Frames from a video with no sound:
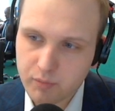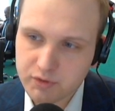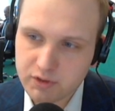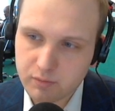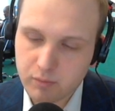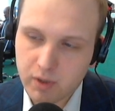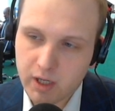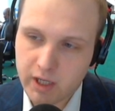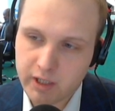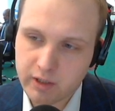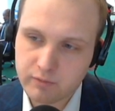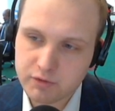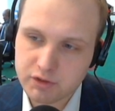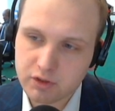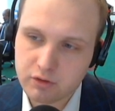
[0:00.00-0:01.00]
Some buying
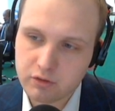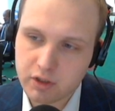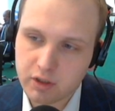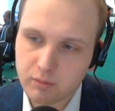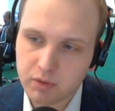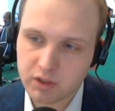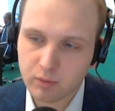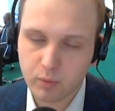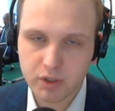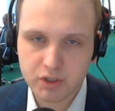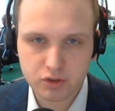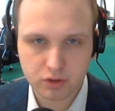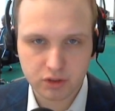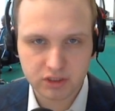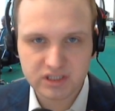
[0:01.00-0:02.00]
was occurring, but
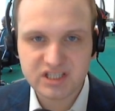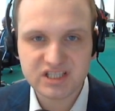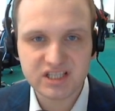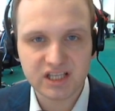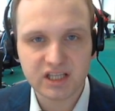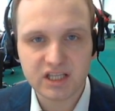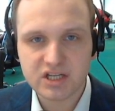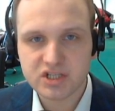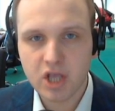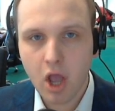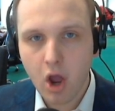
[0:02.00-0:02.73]
eventually the sellers